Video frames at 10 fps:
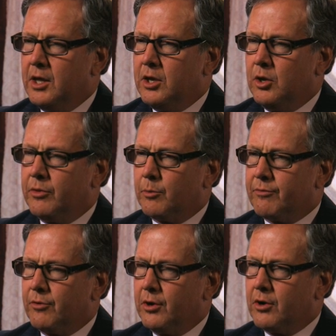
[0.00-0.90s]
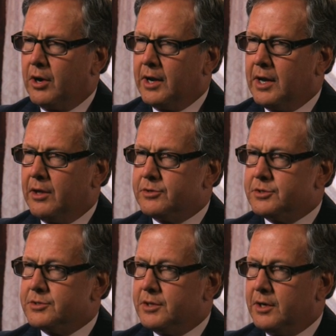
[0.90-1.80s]
you know, the referring
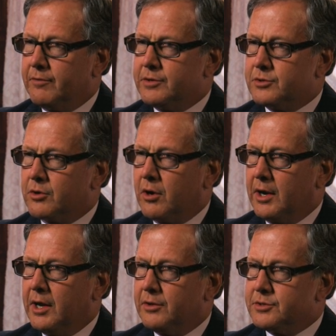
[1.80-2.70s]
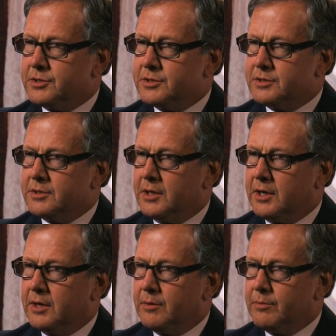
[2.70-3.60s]
cardiologists, the interventional cardiologists
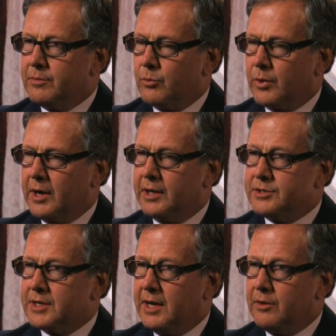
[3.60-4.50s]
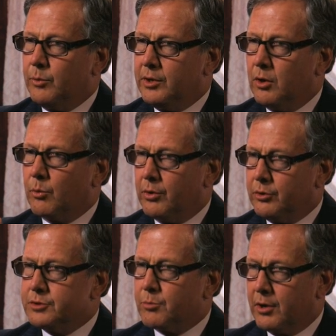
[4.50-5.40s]
uh, readily say that we don't
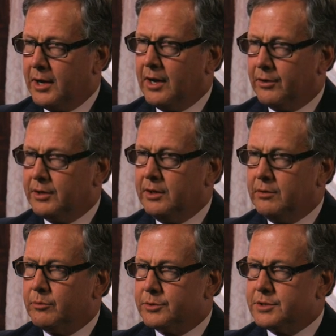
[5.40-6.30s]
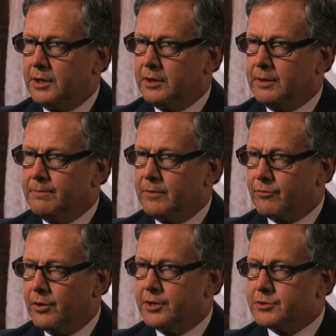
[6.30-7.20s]
reduce mortality with stenting
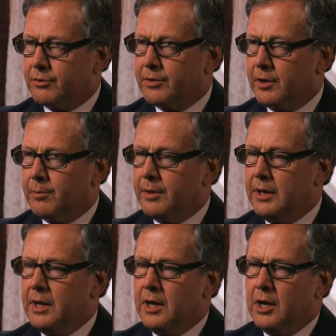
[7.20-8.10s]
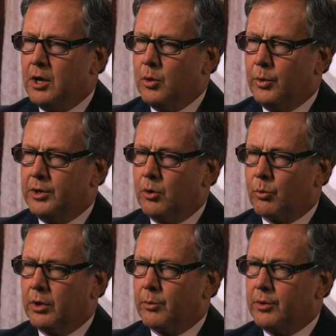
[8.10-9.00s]
for initial therapy we don't
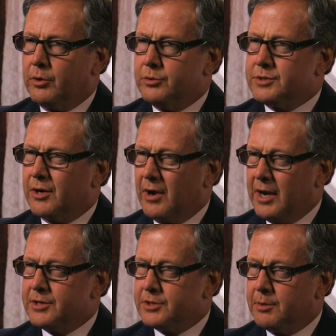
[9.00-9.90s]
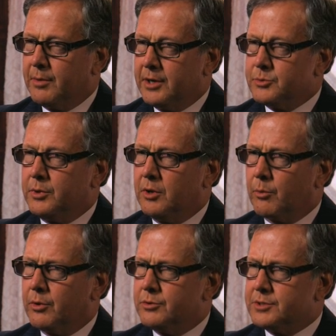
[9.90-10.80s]
really reduce their angina much, we don't
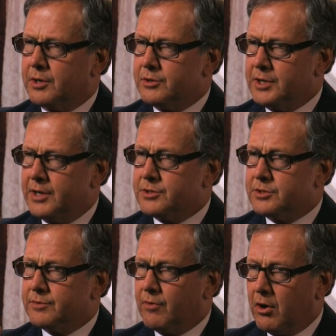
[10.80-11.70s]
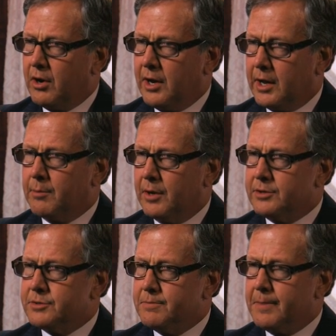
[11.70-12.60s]
reduce their chances of heart attack much.